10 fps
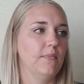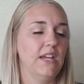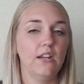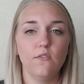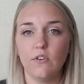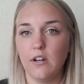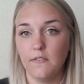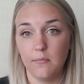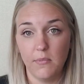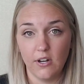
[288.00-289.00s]
Get in front of
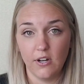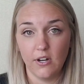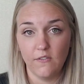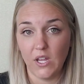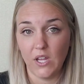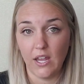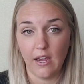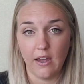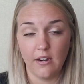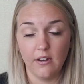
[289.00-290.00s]
a mirror if you
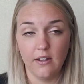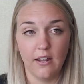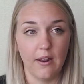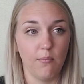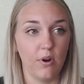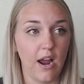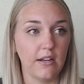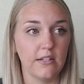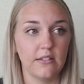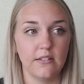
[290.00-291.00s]
can and
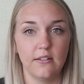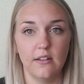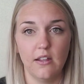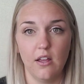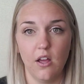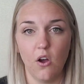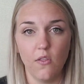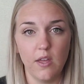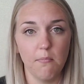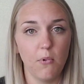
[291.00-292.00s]
practice all
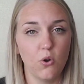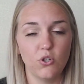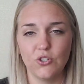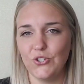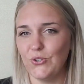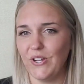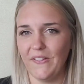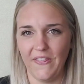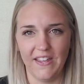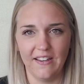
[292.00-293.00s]
the emotions you can
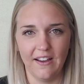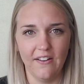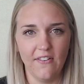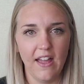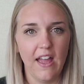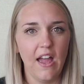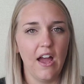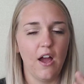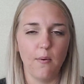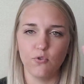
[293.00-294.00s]
think of,
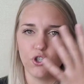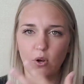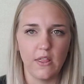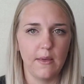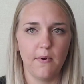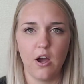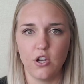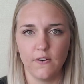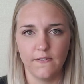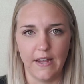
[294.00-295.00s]
showing them on
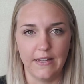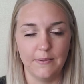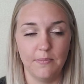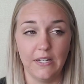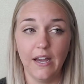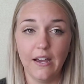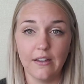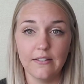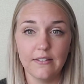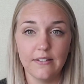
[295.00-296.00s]
your face,
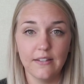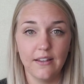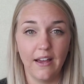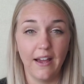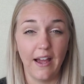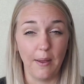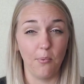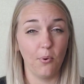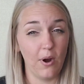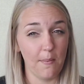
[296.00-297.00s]
because I
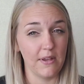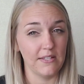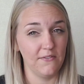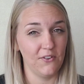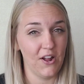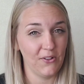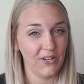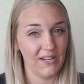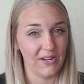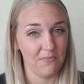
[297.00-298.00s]
promise if you're not
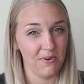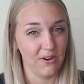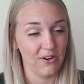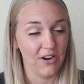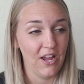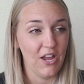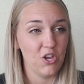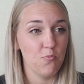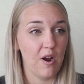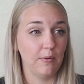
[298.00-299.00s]
looking in a mirror,
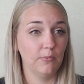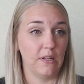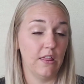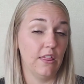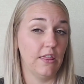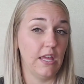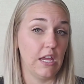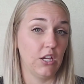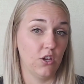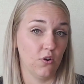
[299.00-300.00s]
you probably
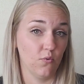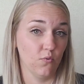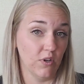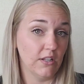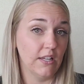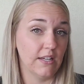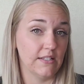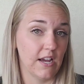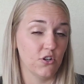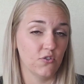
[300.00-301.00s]
think you're really
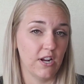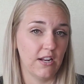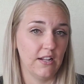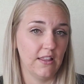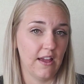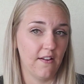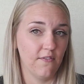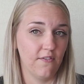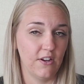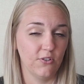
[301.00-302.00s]
exaggerating that
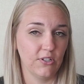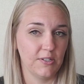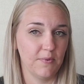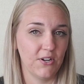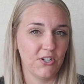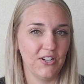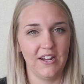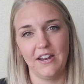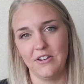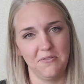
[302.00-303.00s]
facial expression,
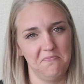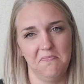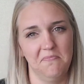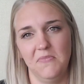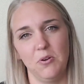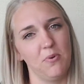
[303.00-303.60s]
and you're